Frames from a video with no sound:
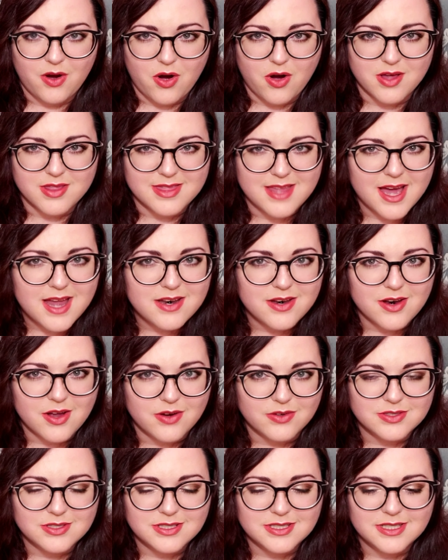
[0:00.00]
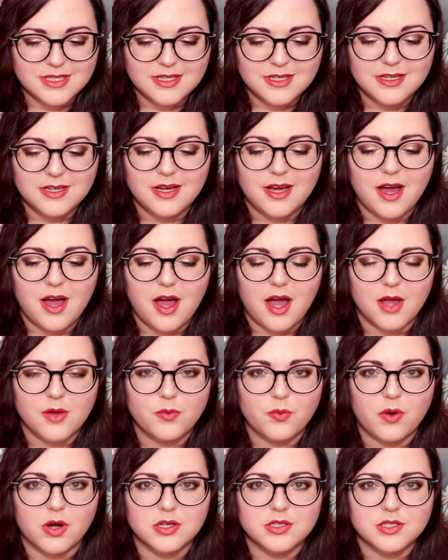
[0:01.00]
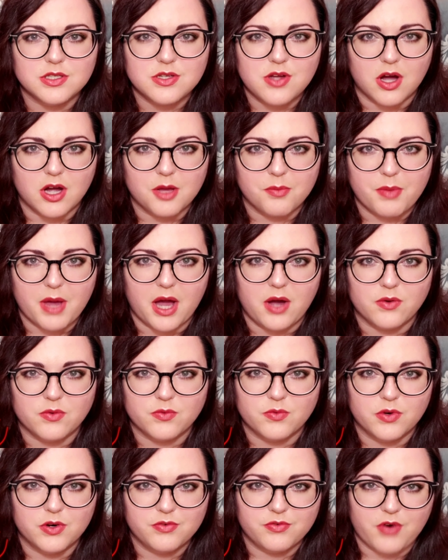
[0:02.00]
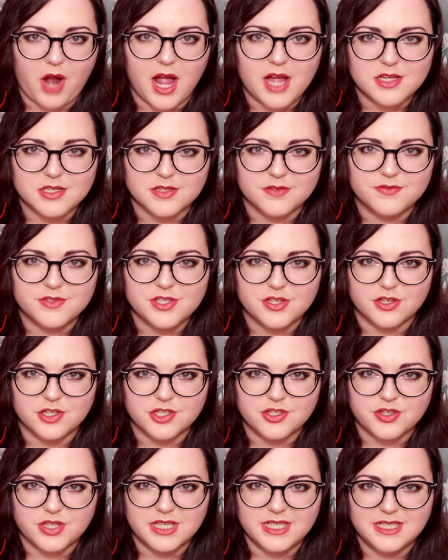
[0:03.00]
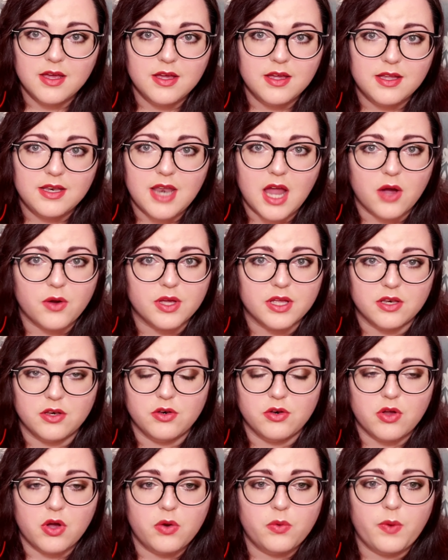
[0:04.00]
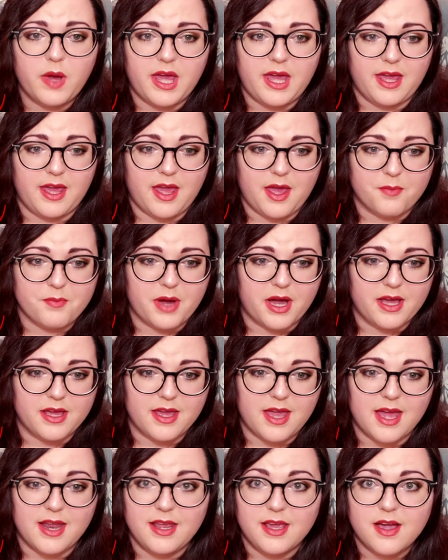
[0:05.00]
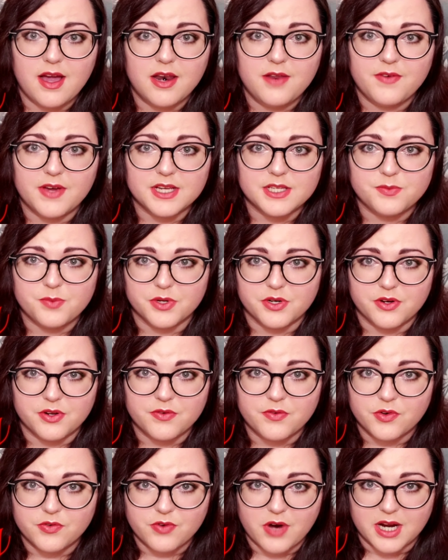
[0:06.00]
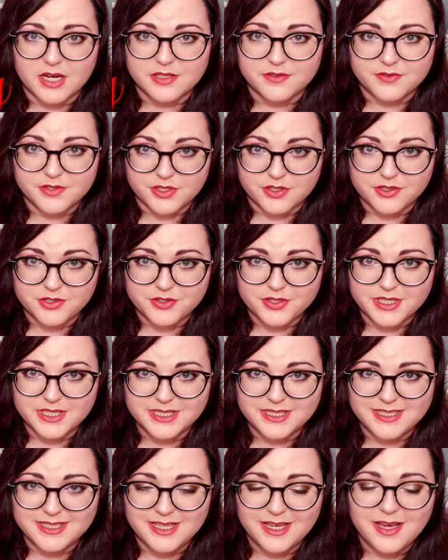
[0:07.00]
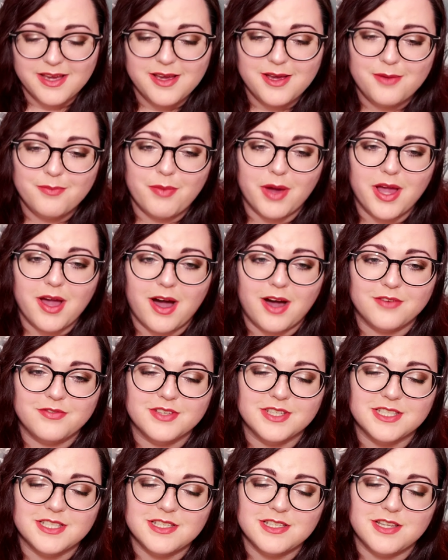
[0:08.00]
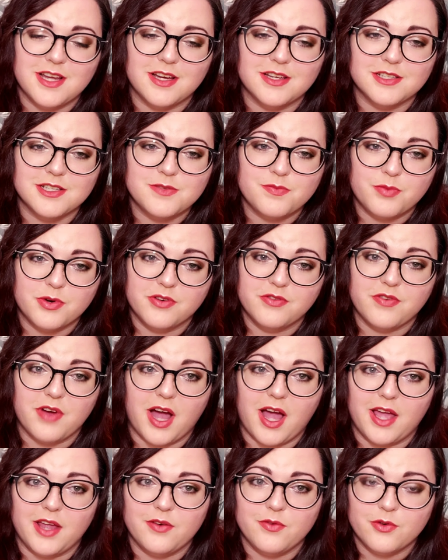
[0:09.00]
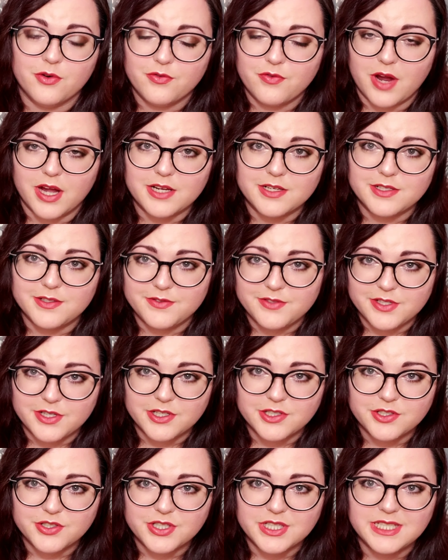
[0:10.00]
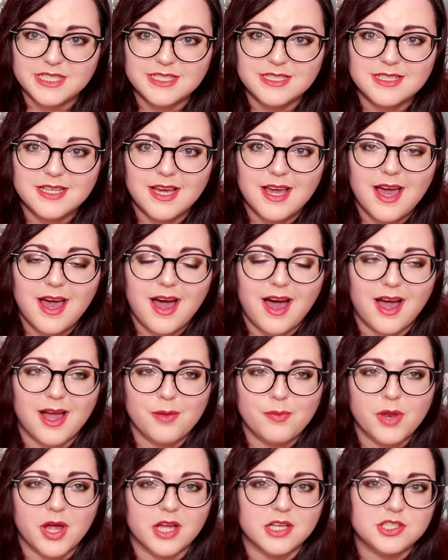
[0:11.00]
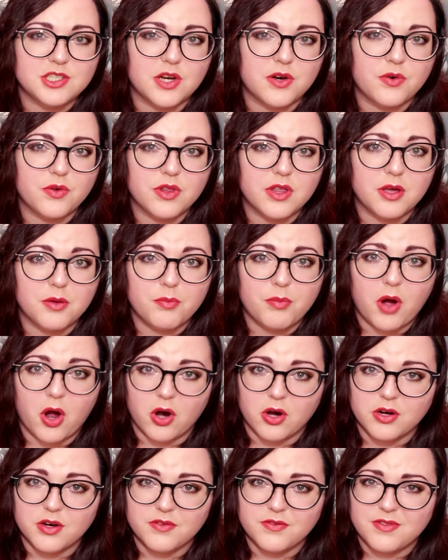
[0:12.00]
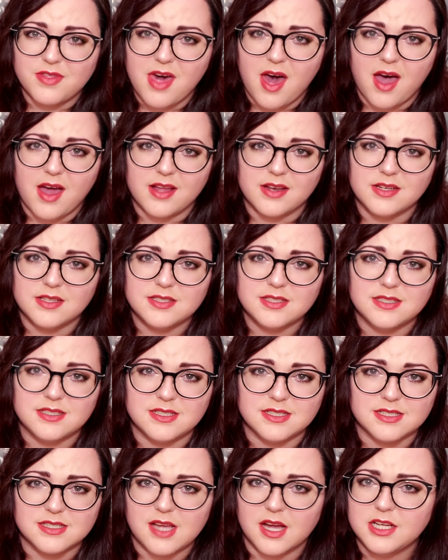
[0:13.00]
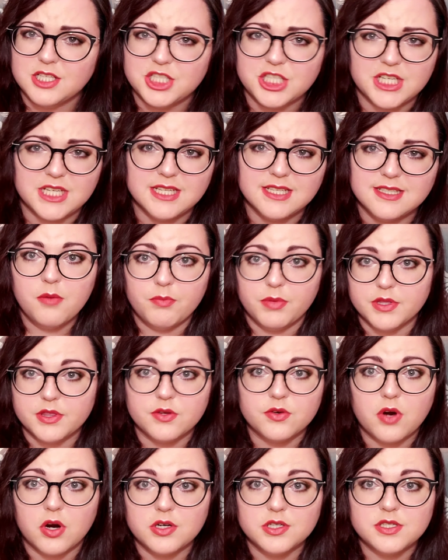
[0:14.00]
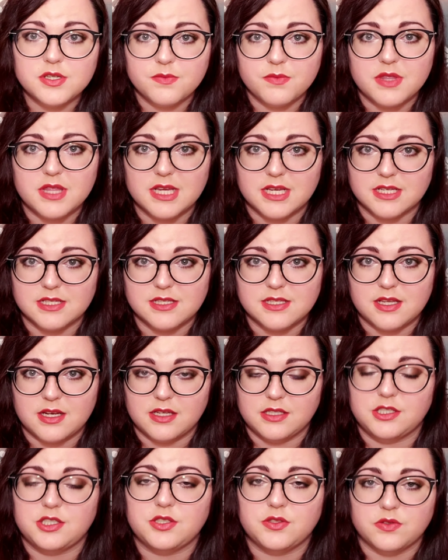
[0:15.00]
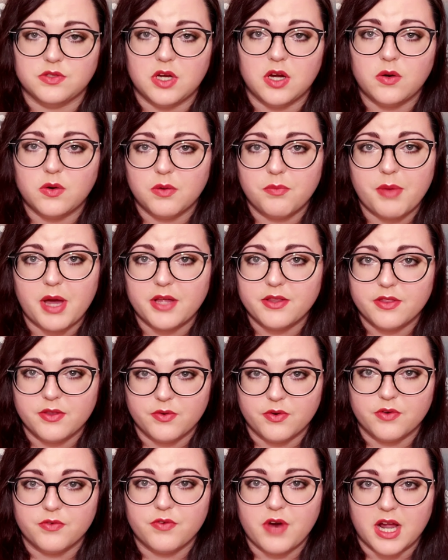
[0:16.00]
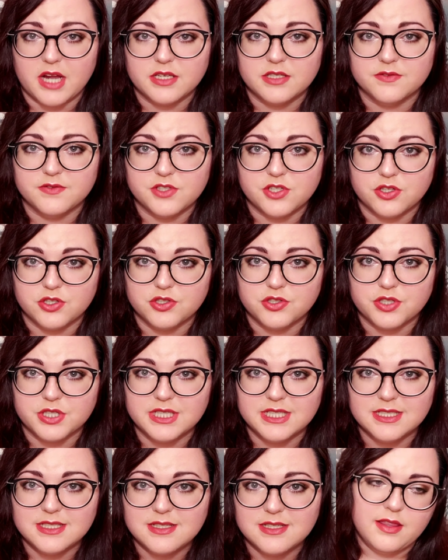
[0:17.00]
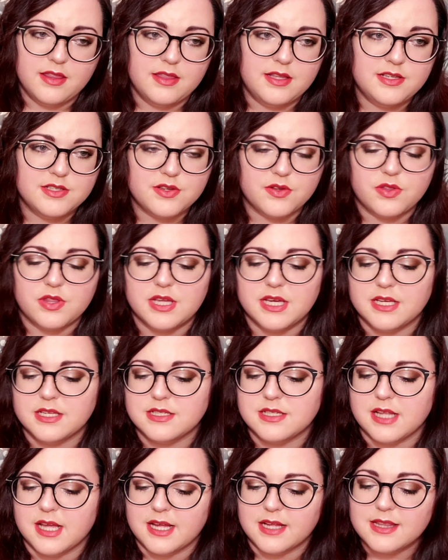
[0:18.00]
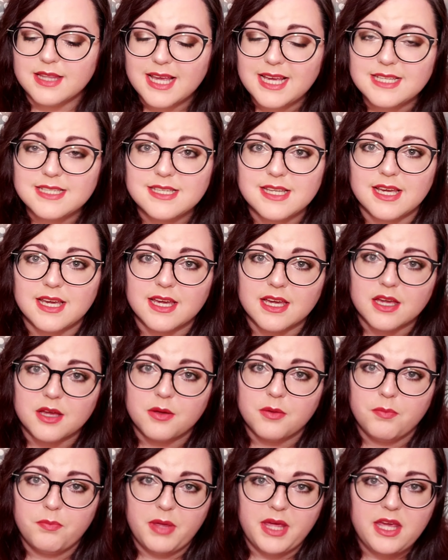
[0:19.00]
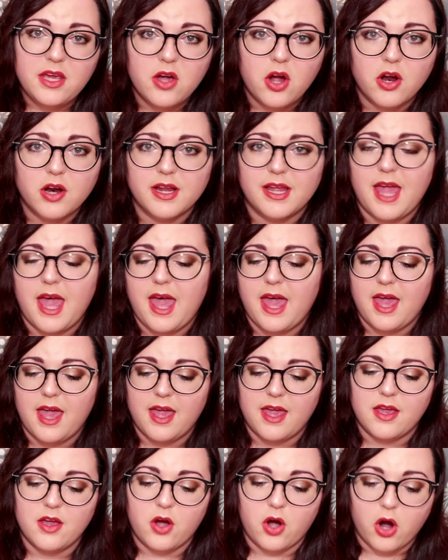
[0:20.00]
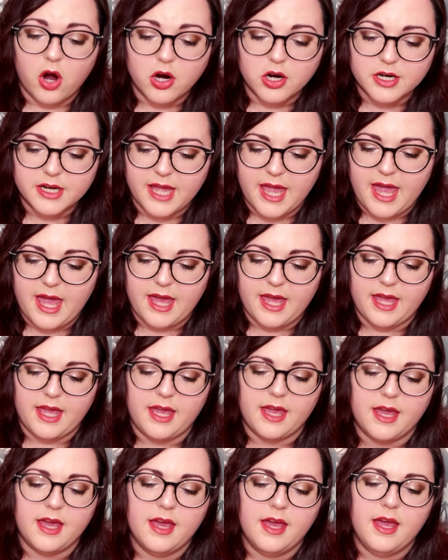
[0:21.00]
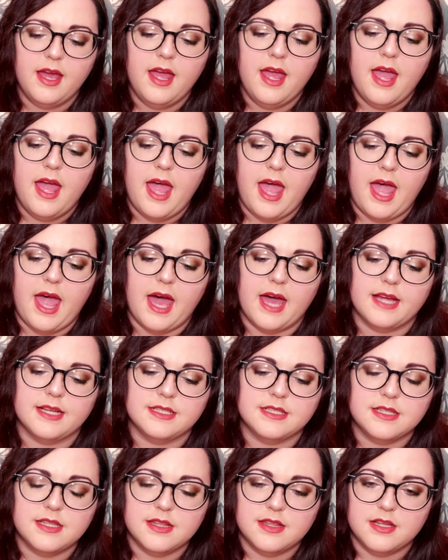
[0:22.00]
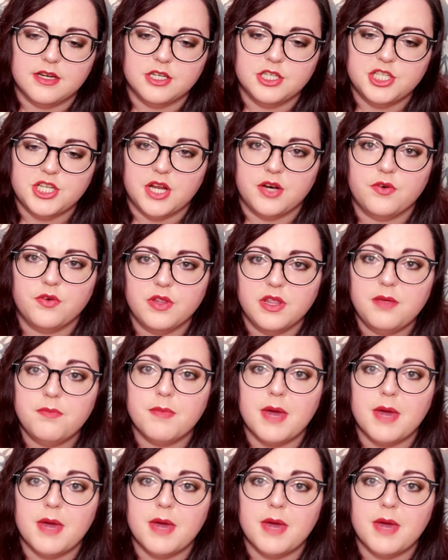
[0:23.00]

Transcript: On that note, I want to talk about refractive surgeries. Now, in no way am I any kind of expert on refractive surgeries. My office does provide refractive surgeries. I'm not generally a part of that discussion, but there are some things that I do know about the refractive surgeries. These are things like LASIK, PRK, RK, and they're generally